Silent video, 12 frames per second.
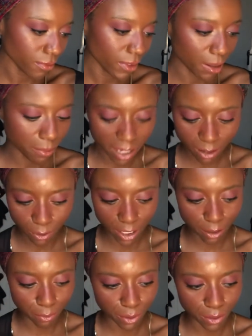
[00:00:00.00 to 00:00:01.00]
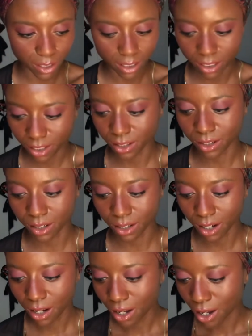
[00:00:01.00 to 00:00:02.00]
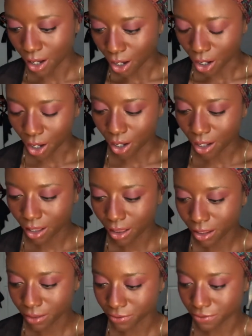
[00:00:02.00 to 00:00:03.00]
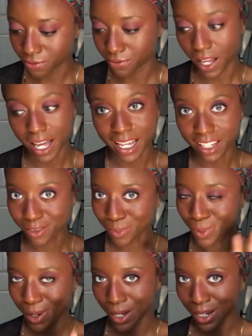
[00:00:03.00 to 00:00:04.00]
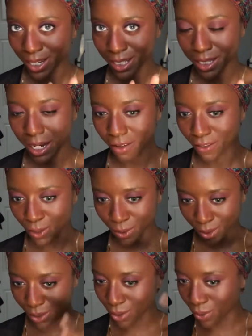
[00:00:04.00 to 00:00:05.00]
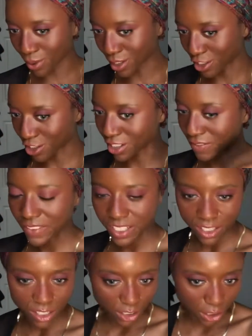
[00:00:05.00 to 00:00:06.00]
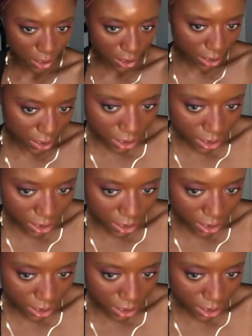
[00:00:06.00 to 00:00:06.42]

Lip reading: by Rare Beauty. These are all 5 products that I've used to achieve this look.